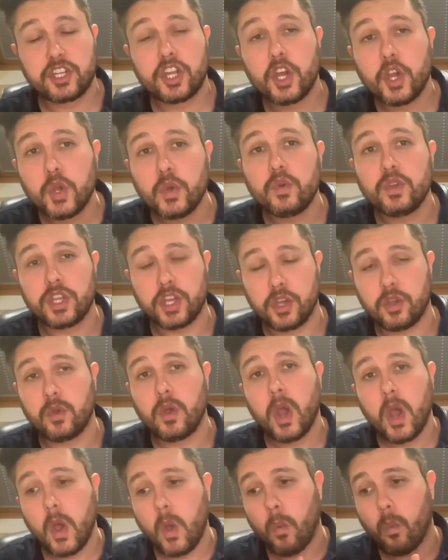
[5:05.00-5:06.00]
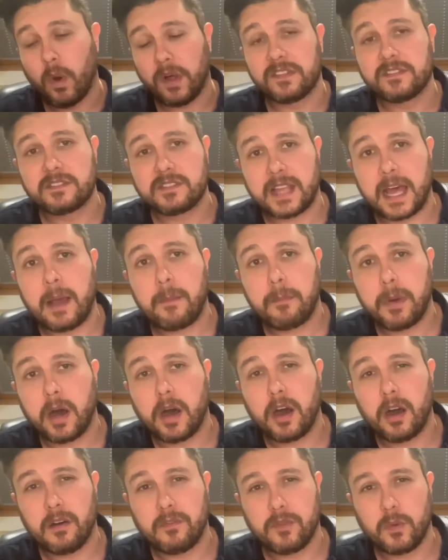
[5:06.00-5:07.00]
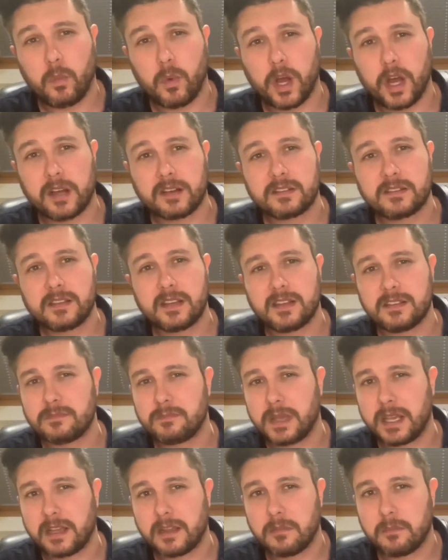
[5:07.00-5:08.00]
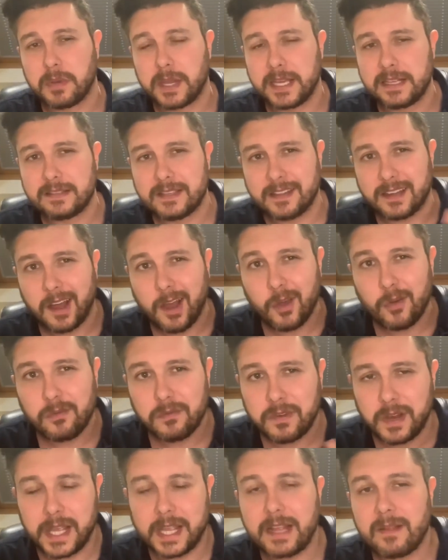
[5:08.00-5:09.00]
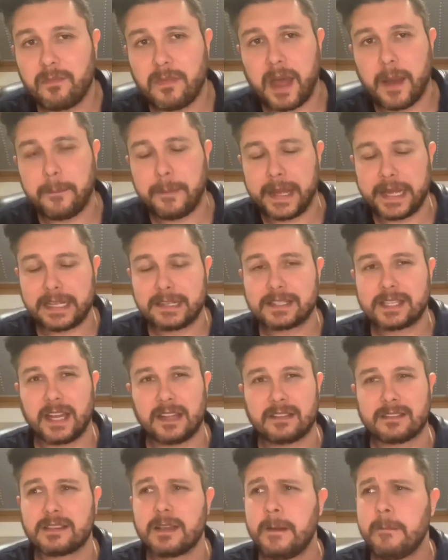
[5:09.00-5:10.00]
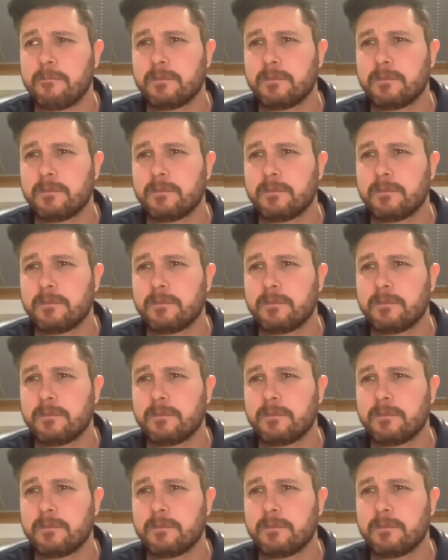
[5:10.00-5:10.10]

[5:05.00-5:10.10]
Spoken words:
to you once that part of the works has been completed. Hopefully that makes sense.